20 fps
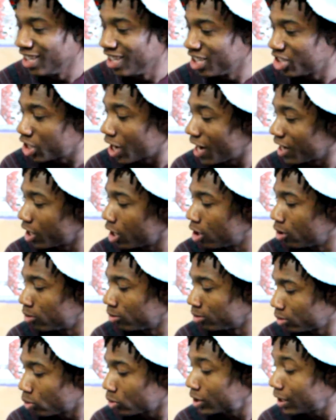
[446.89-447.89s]

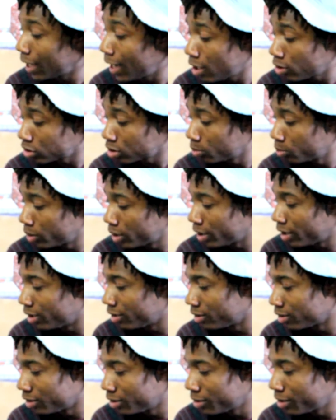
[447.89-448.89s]
Django, go sit down
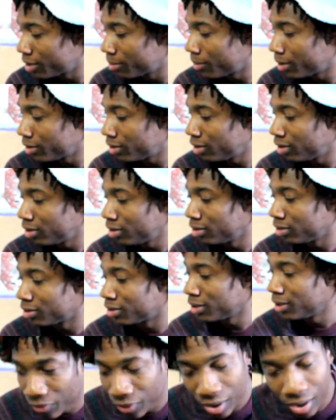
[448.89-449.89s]
somewhere. You get on my nerves.
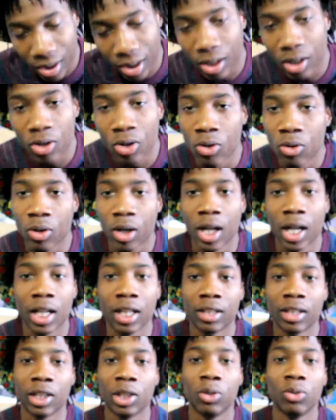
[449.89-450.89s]
He said, yo, I
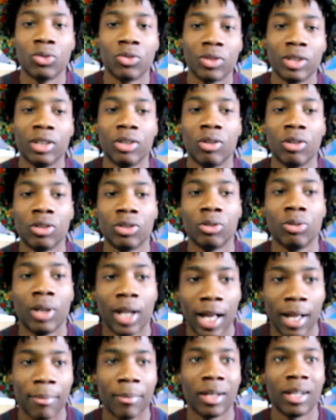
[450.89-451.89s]
ain't think you was really gonna do
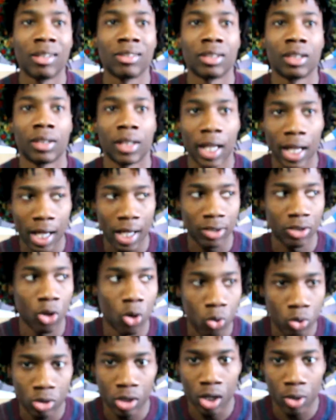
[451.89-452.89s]
that, man. I was like, yeah, I
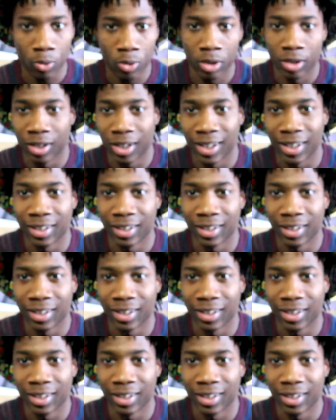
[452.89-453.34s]
told you I would.